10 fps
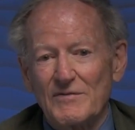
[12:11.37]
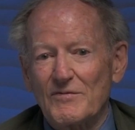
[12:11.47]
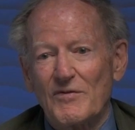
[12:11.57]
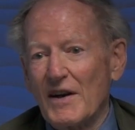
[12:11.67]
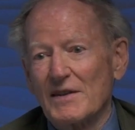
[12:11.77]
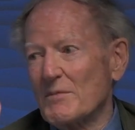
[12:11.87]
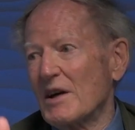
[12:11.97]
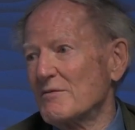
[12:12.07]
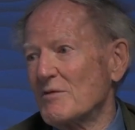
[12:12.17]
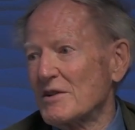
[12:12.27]
friend of
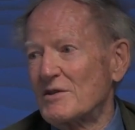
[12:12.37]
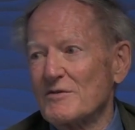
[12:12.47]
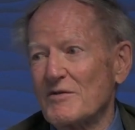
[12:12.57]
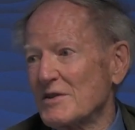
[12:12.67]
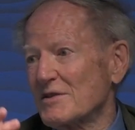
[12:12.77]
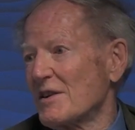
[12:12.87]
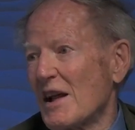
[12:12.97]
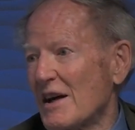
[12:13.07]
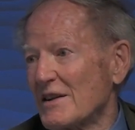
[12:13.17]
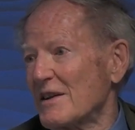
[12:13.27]
mine, Richard
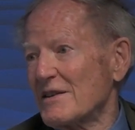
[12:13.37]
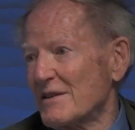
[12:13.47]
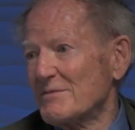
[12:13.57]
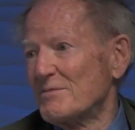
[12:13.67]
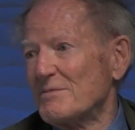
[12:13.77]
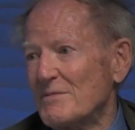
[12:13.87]
Vigilante.